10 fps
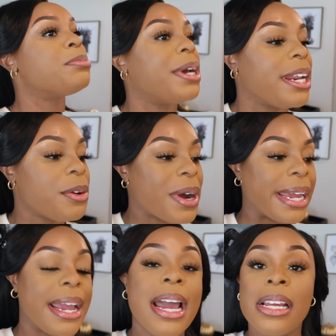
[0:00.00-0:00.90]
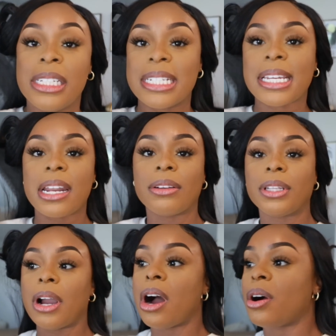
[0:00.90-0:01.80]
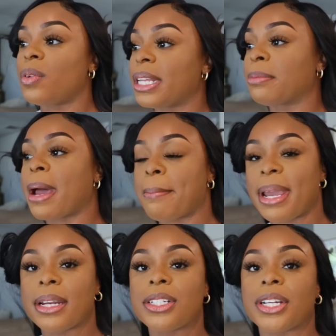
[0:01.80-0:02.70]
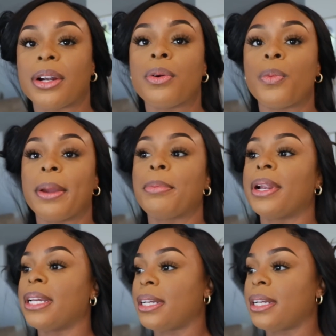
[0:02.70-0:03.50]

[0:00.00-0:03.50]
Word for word: But anyway, just got off the call with my manager. Went pretty